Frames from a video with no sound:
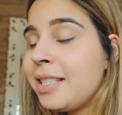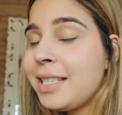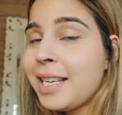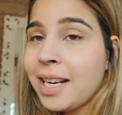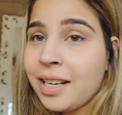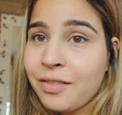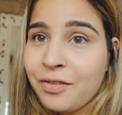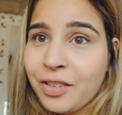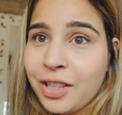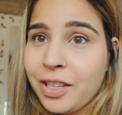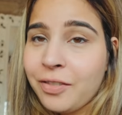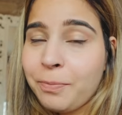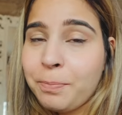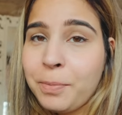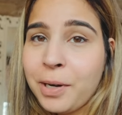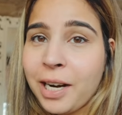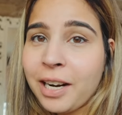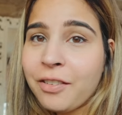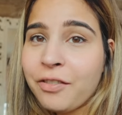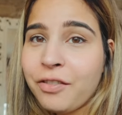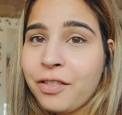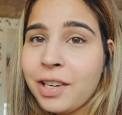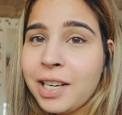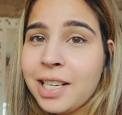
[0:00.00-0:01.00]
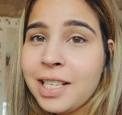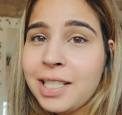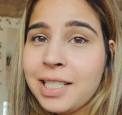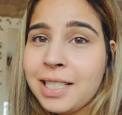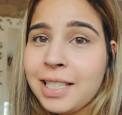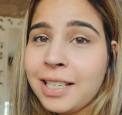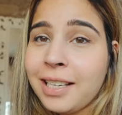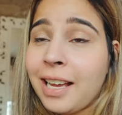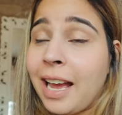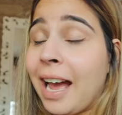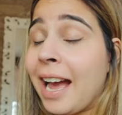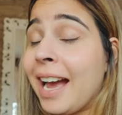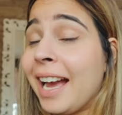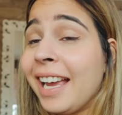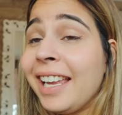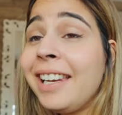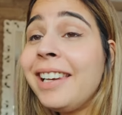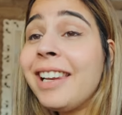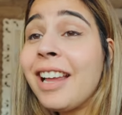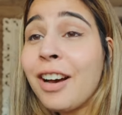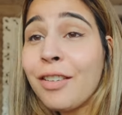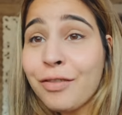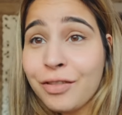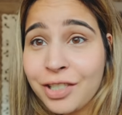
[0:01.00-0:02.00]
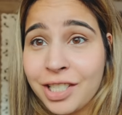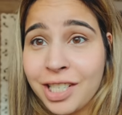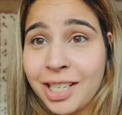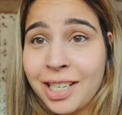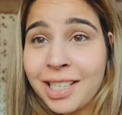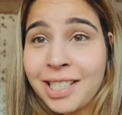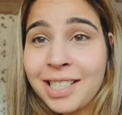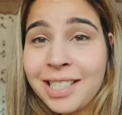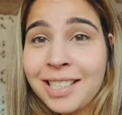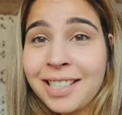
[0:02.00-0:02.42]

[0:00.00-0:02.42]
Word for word: Done with the breakfast. I loved it.